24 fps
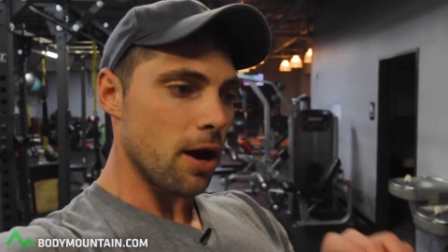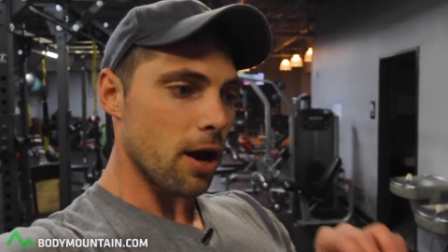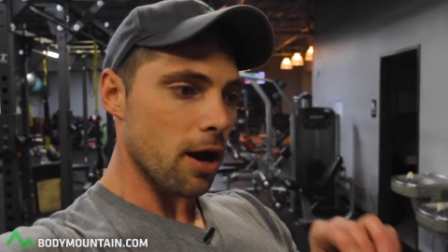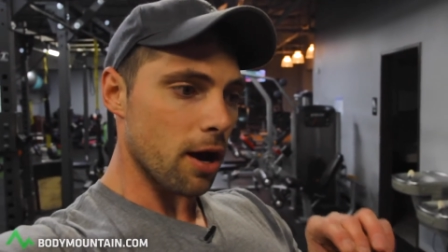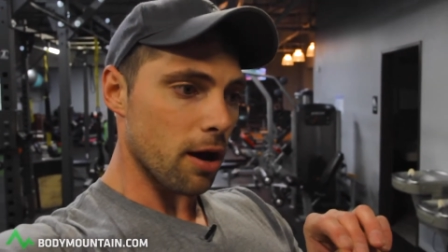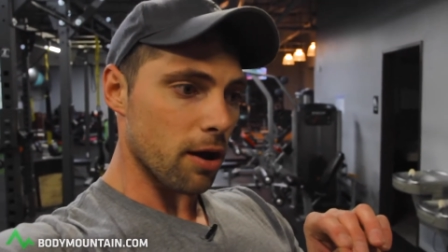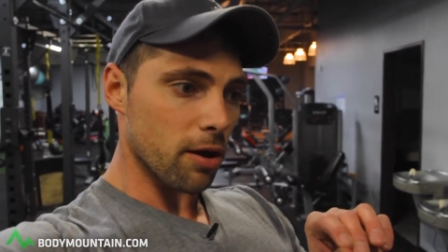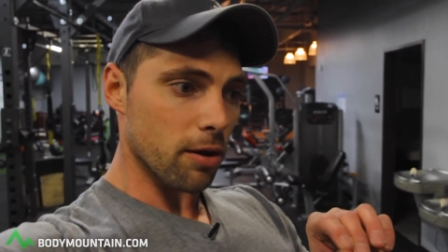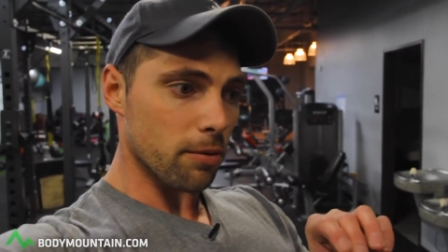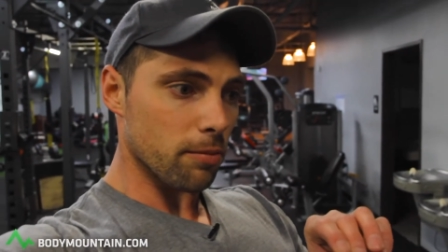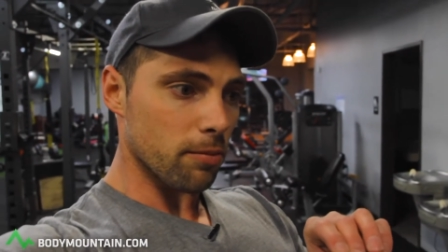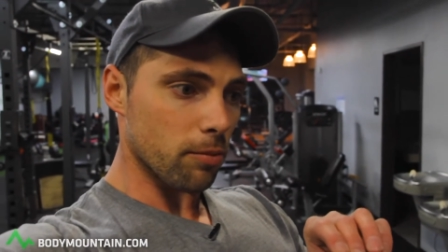
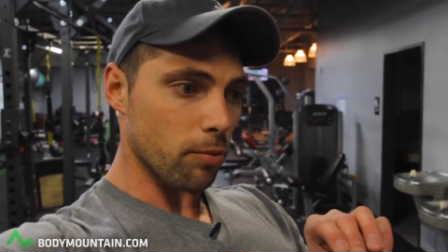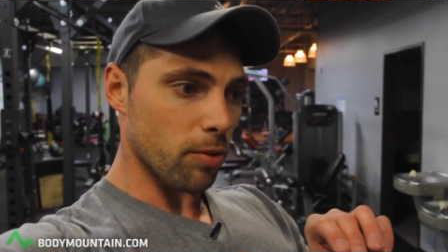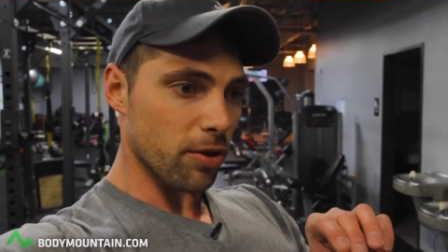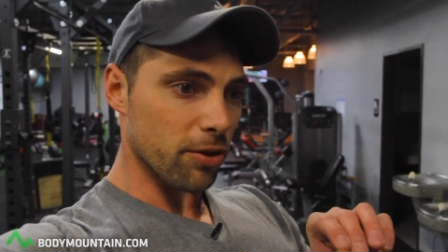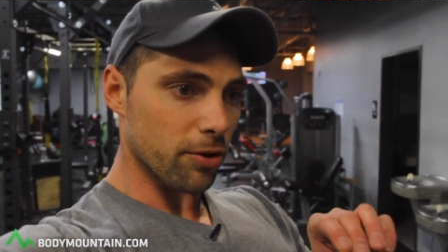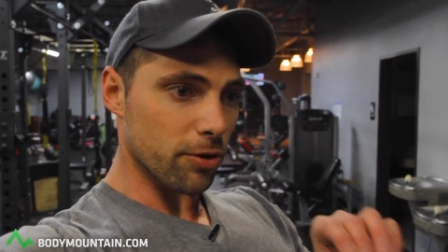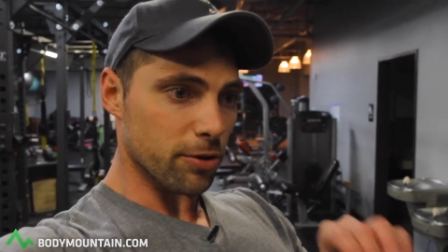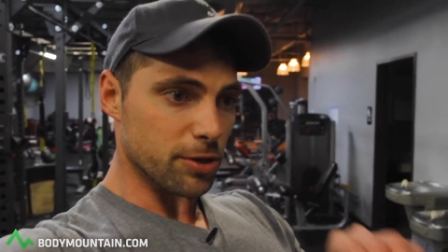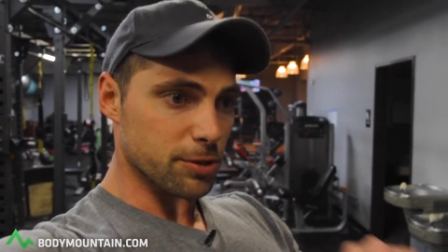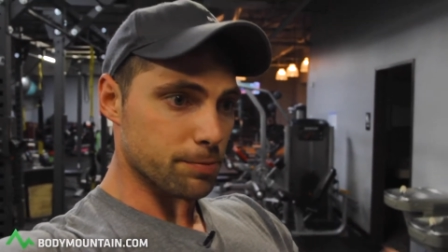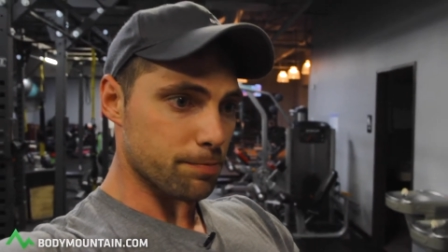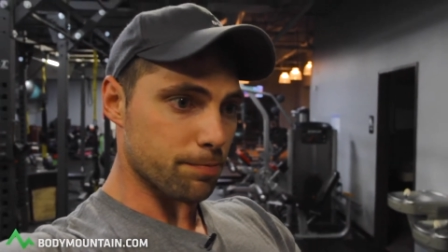uh,
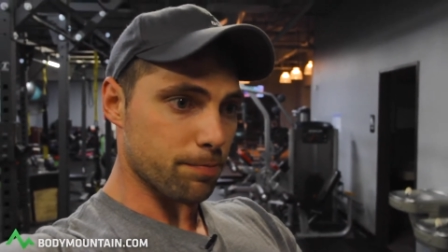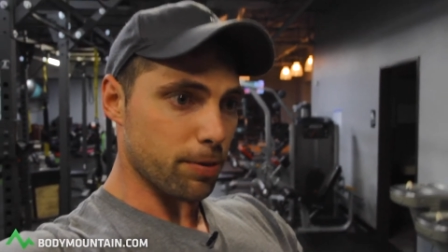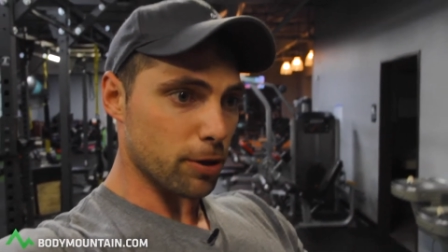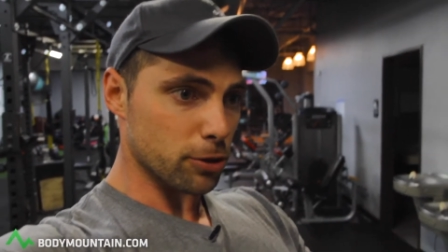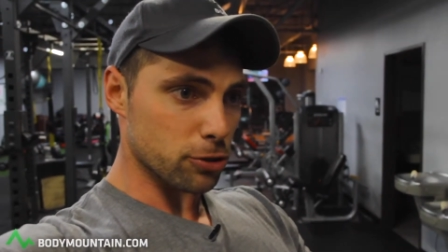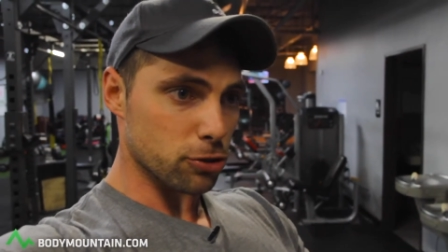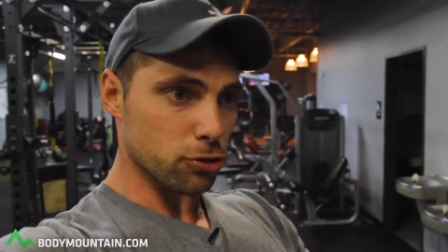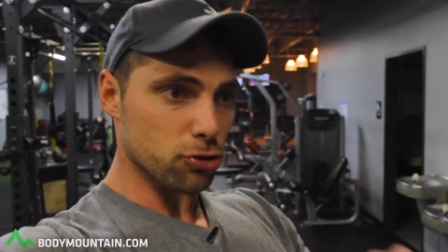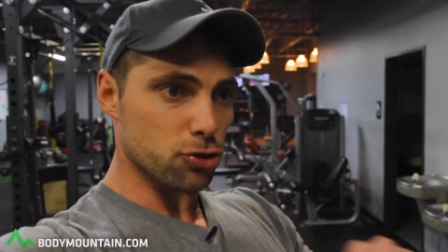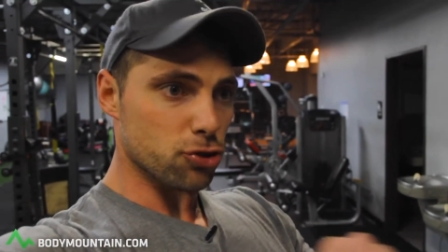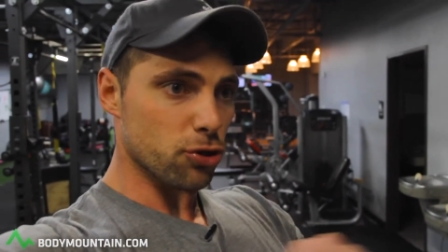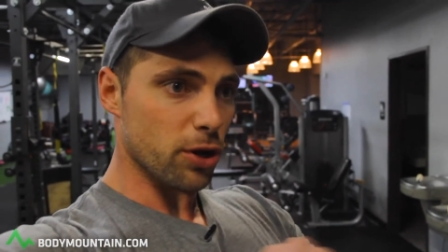whether it's
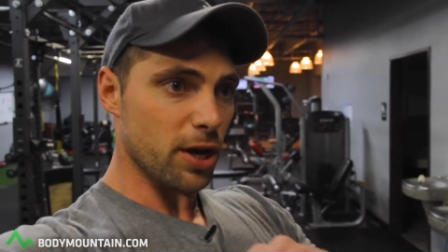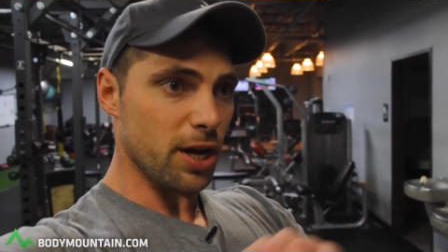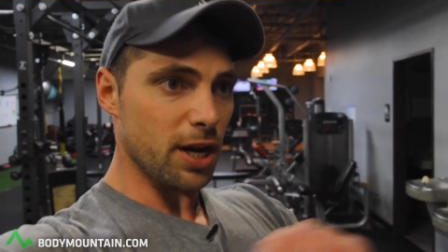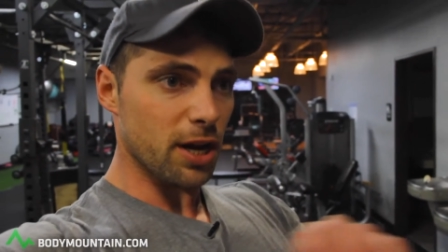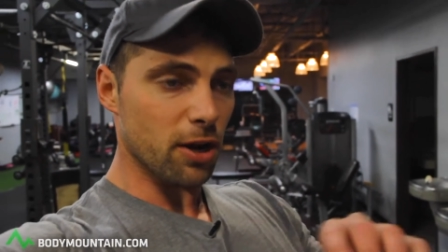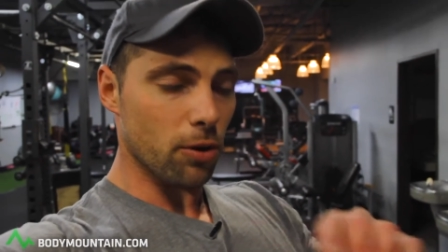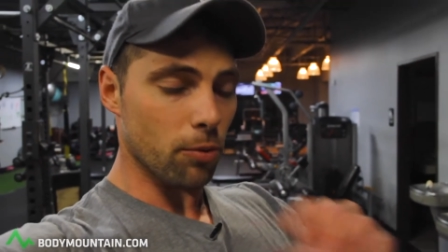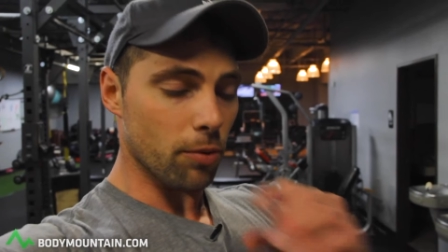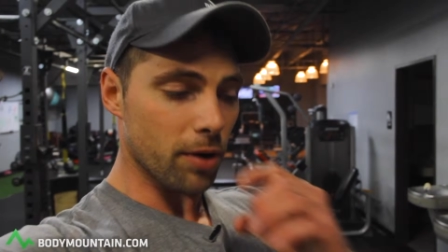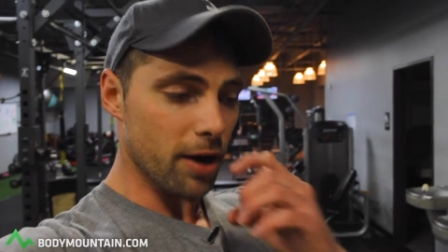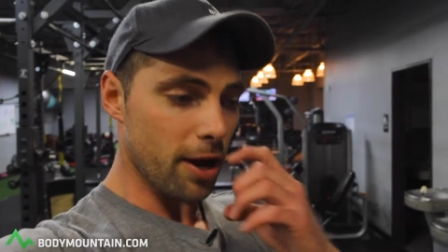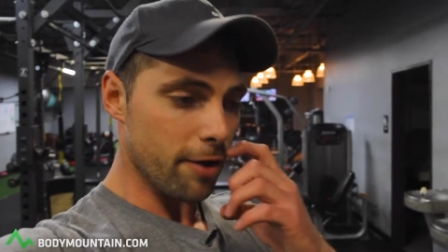personal training
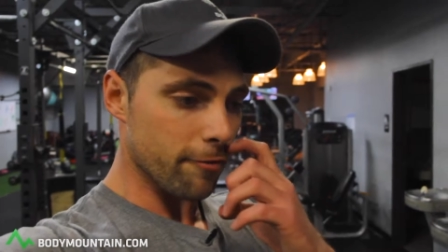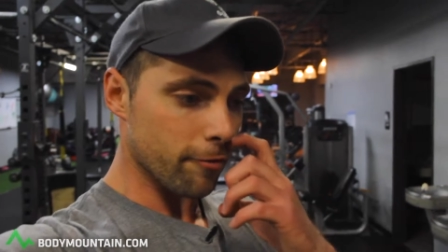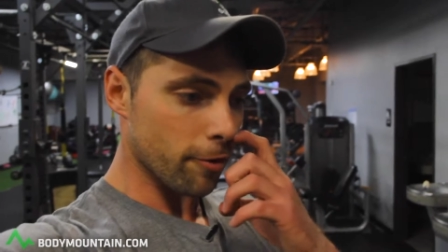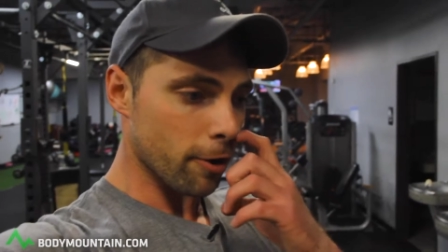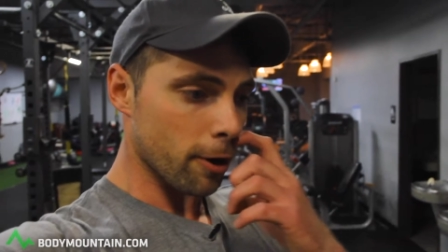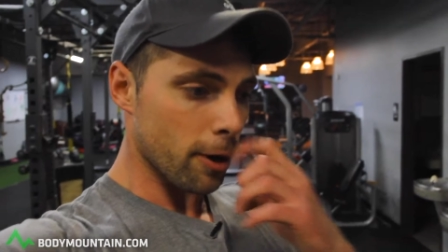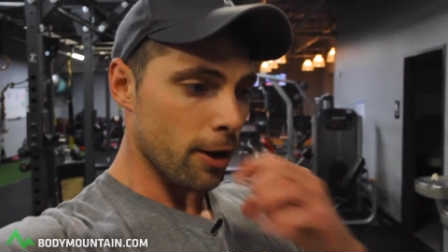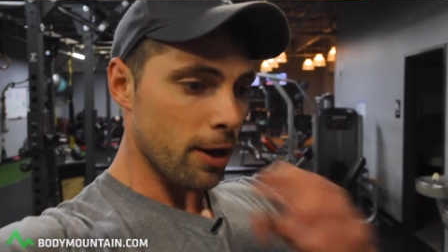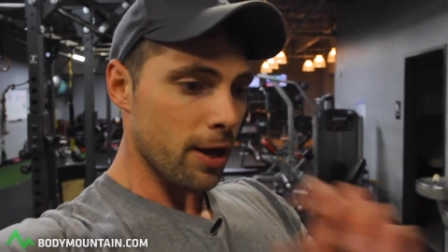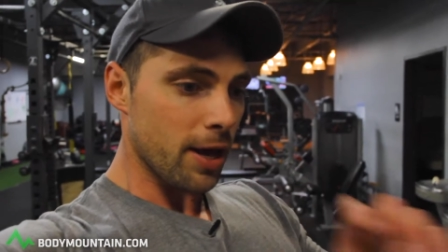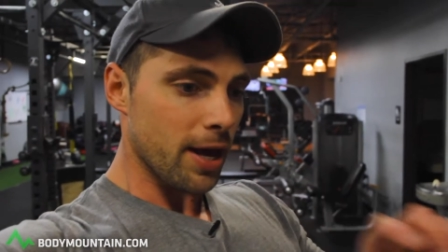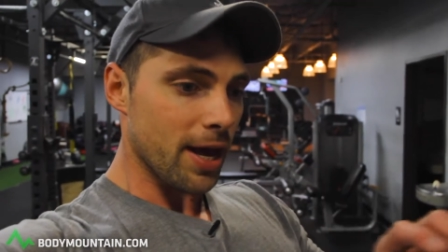or whatever,